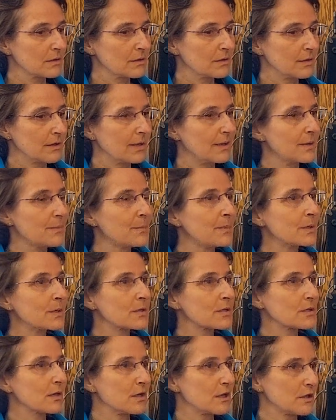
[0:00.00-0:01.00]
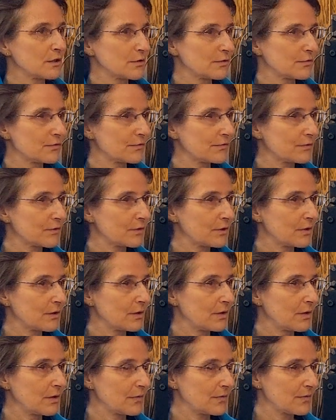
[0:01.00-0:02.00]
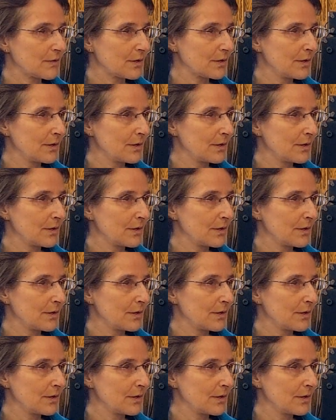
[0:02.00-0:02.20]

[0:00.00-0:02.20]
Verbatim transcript: in the midst of of the